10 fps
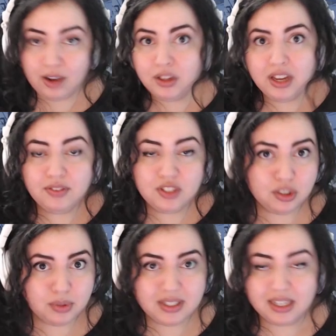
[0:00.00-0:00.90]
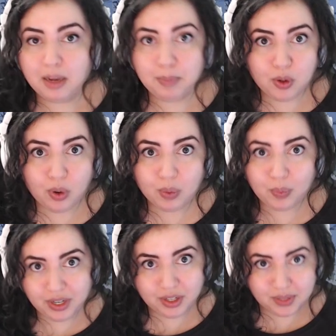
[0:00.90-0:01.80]
And all you have to do is set up your
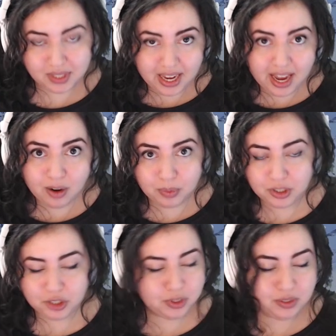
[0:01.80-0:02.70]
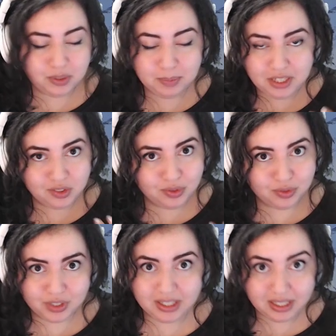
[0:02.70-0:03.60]
Windows account, which Windows makes
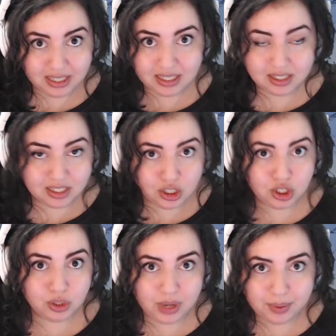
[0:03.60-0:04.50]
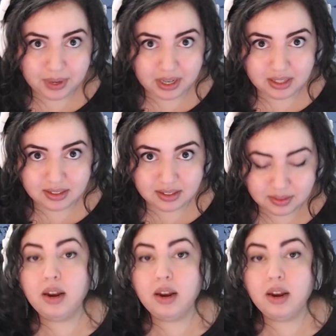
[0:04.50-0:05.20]
really easy to do nowadays.